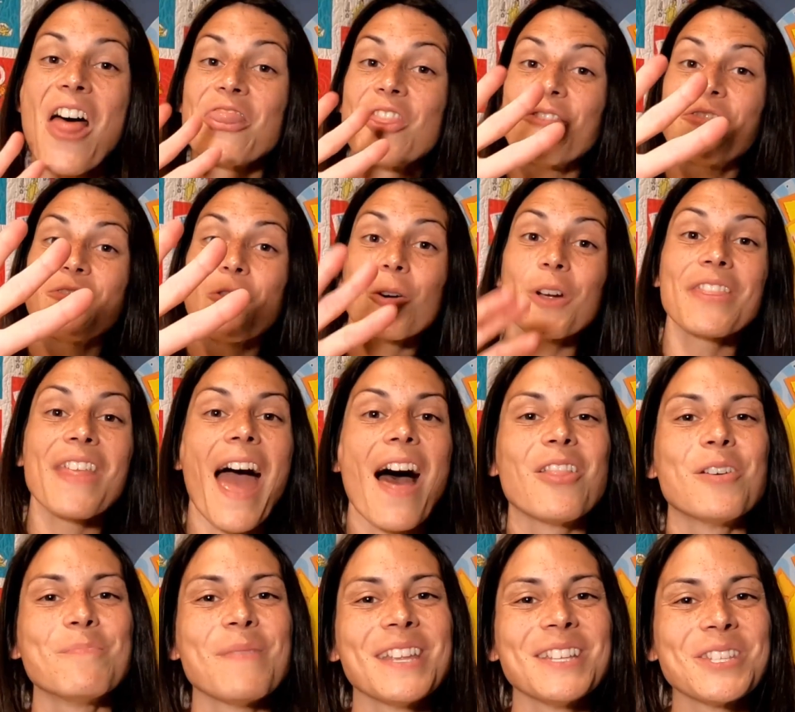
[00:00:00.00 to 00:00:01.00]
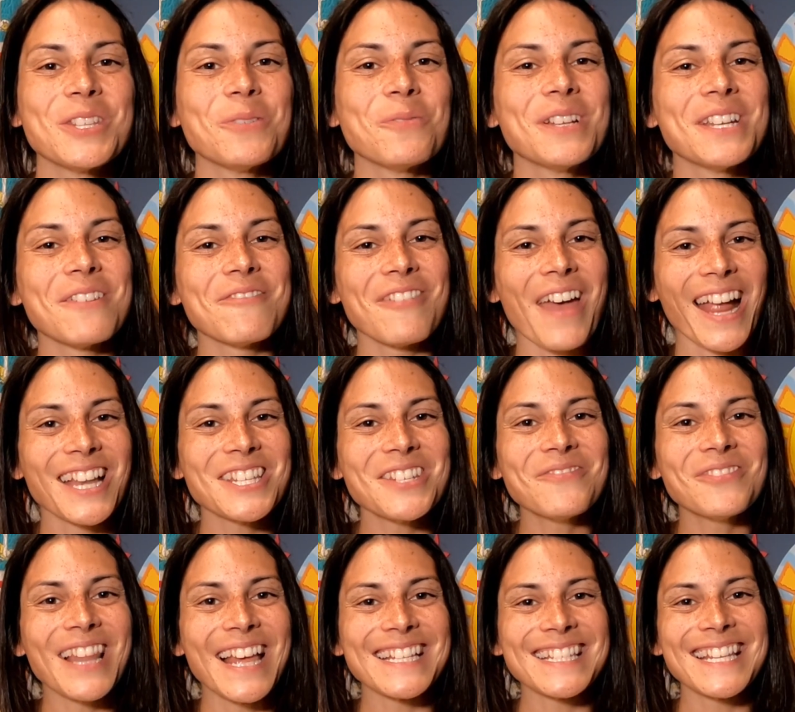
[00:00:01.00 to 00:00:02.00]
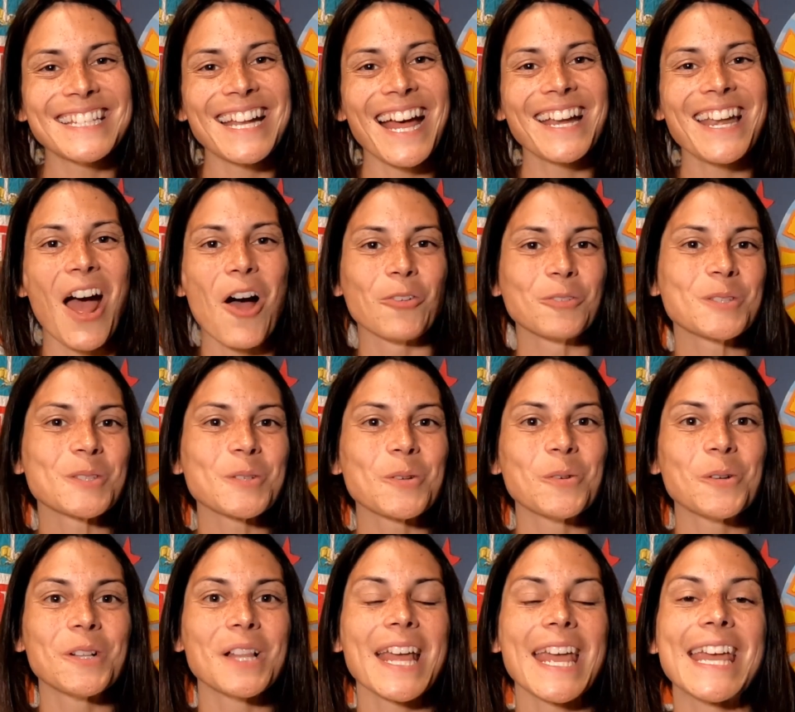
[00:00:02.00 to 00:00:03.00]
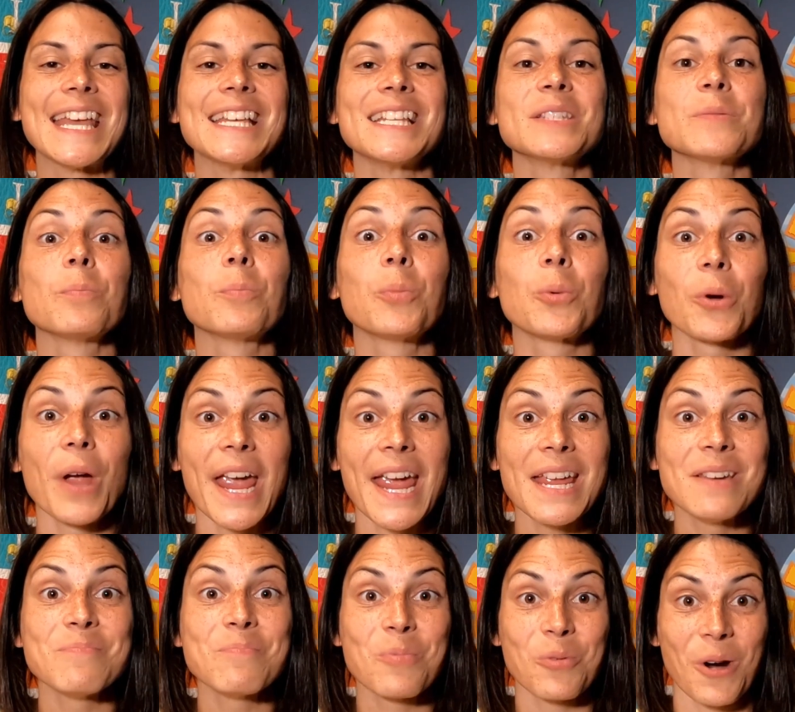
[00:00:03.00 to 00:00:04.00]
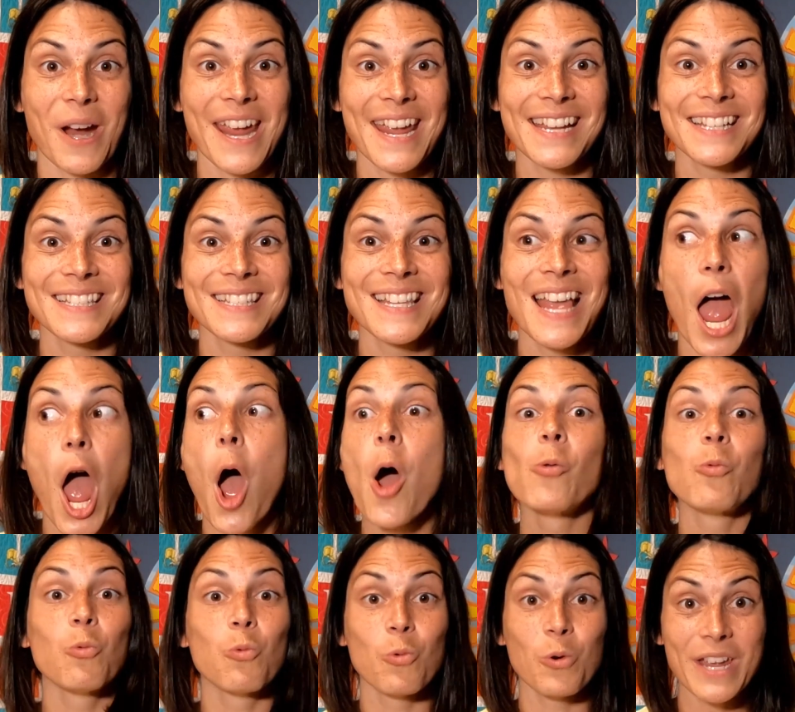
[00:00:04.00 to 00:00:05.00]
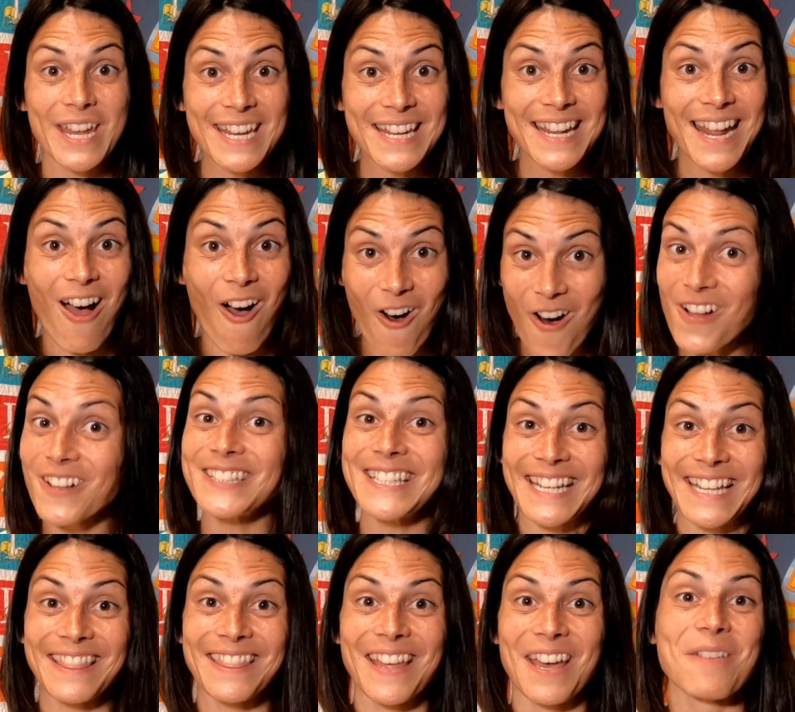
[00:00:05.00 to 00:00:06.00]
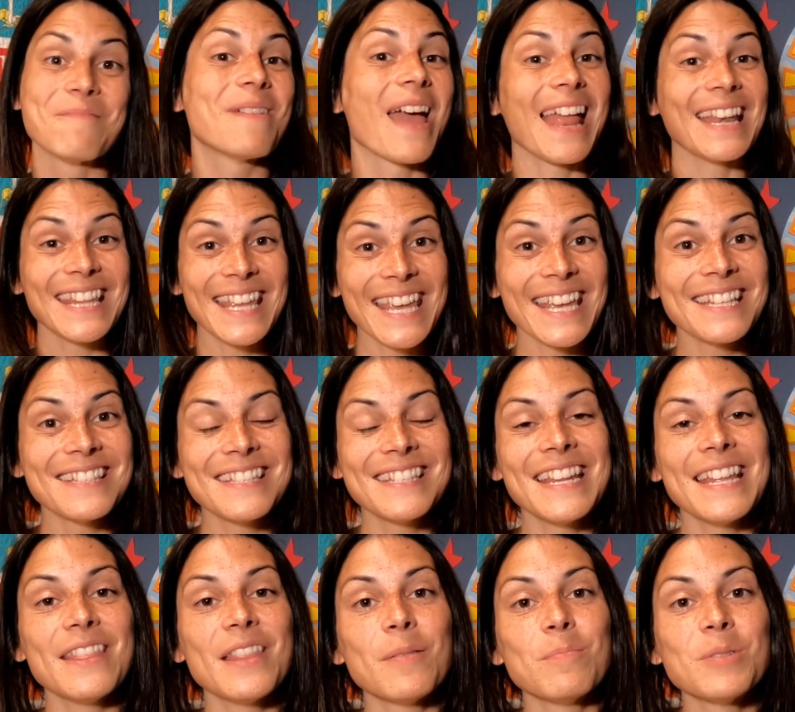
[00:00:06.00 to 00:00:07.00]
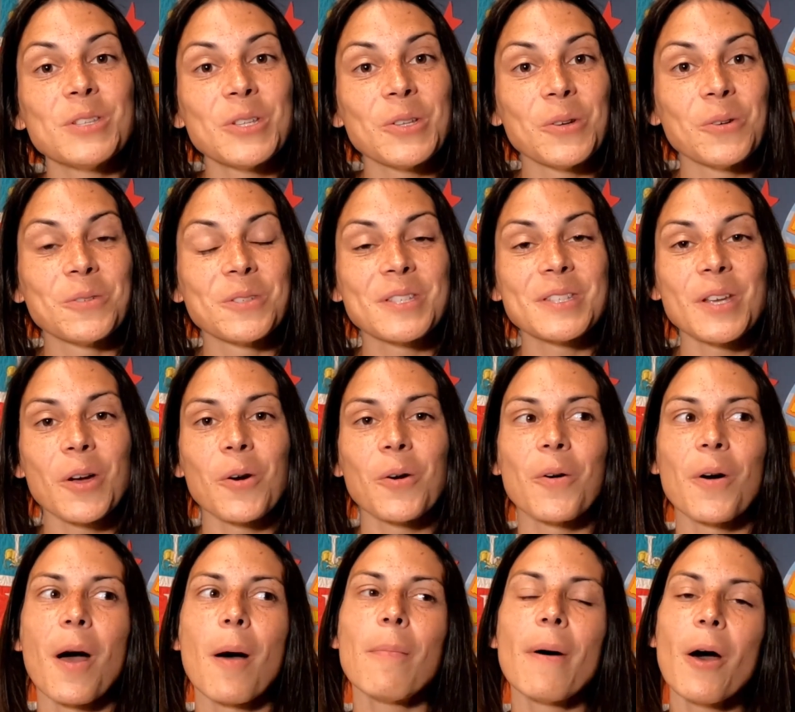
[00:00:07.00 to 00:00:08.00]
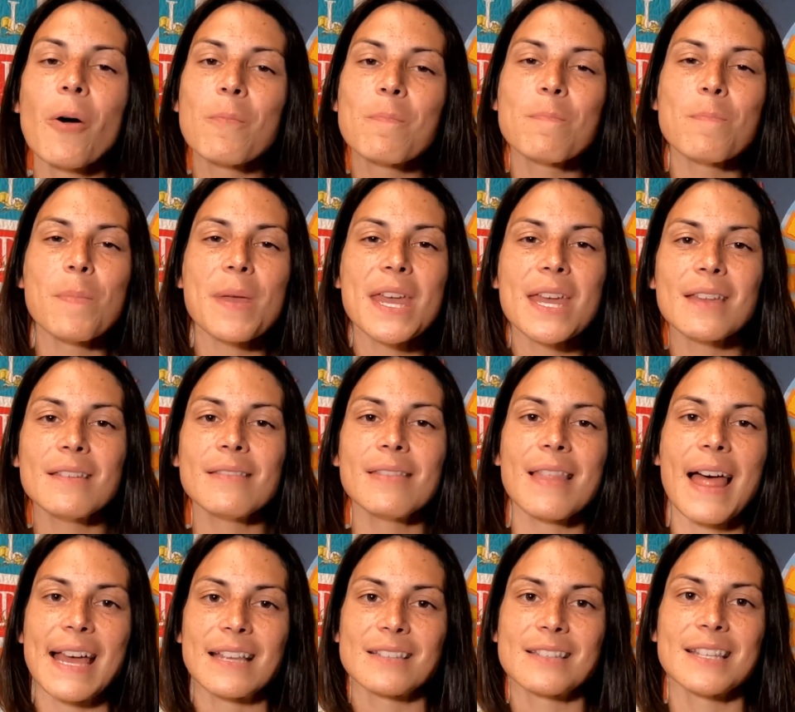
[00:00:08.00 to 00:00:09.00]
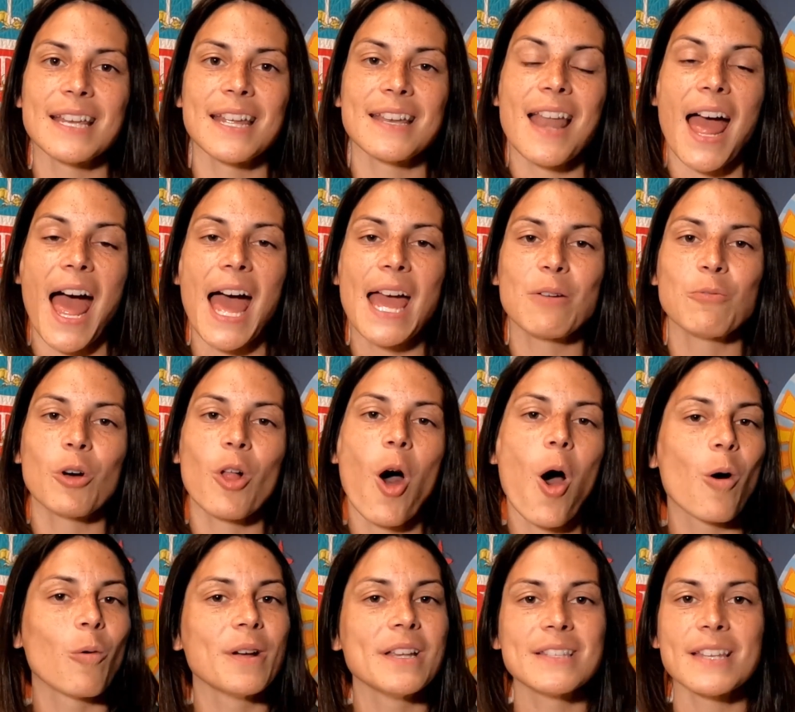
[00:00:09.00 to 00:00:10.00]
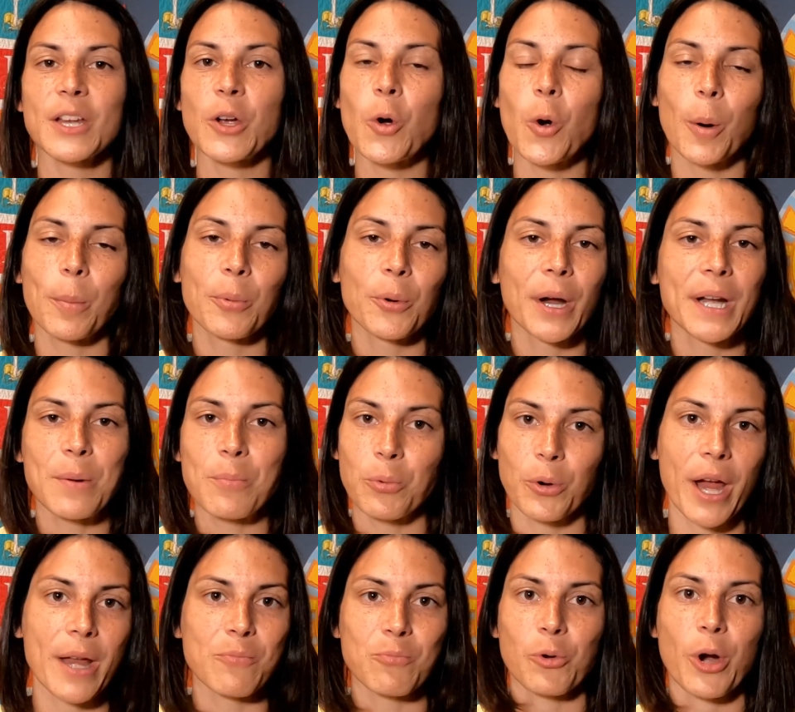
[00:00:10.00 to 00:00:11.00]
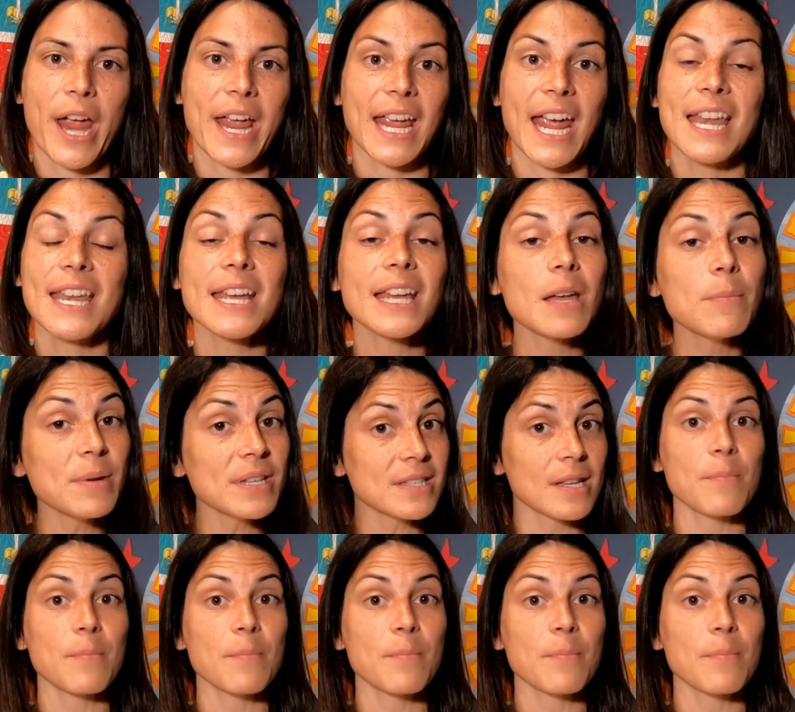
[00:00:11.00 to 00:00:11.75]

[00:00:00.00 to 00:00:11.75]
The fourth element to an effective lesson on Outschool is brain breaks. We all need them and kids need them too. So about mid-lesson, I will always incorporate a brain break, and it can be